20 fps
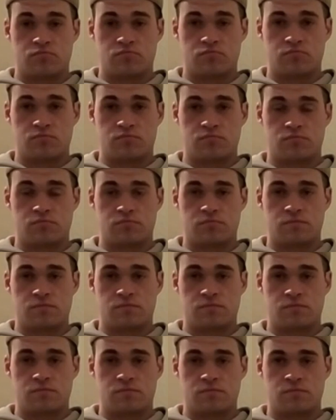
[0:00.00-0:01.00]

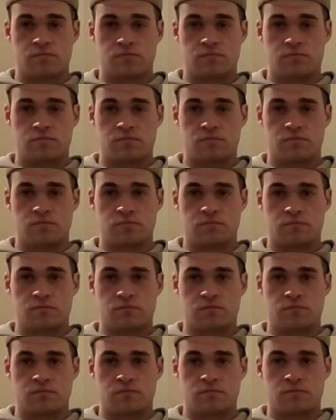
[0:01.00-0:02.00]

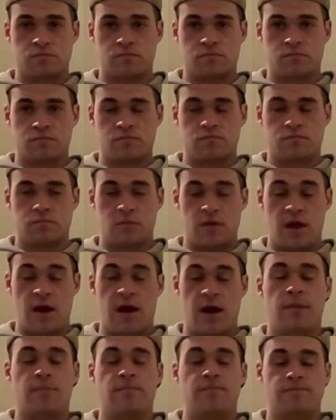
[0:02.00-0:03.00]

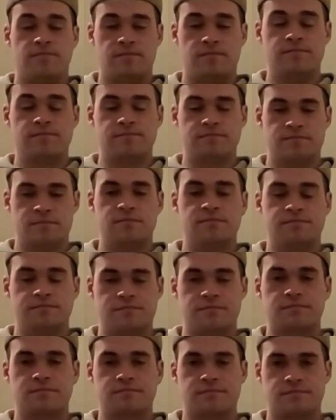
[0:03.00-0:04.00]

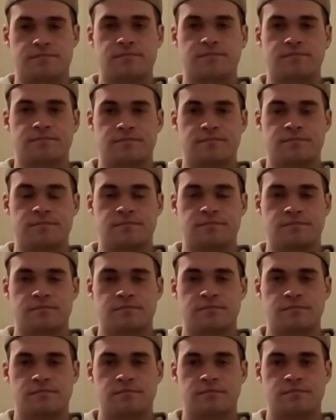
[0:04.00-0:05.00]

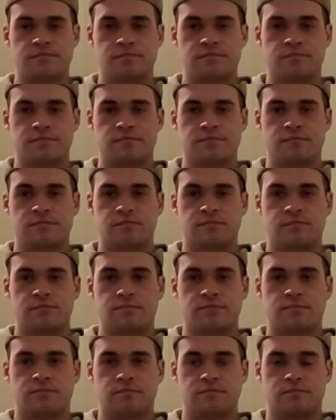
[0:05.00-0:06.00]

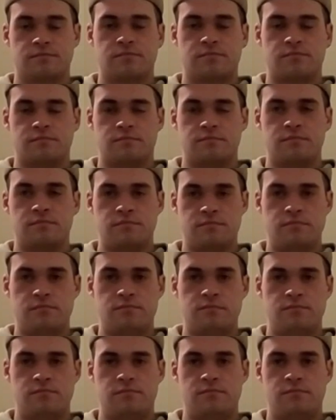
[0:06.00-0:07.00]

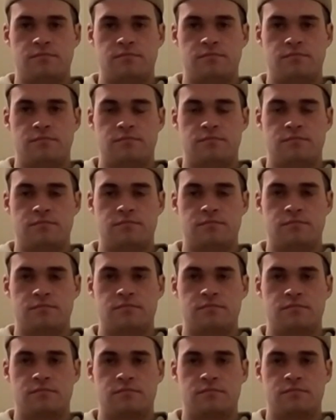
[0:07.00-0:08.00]
No words are spoken by the person on screen.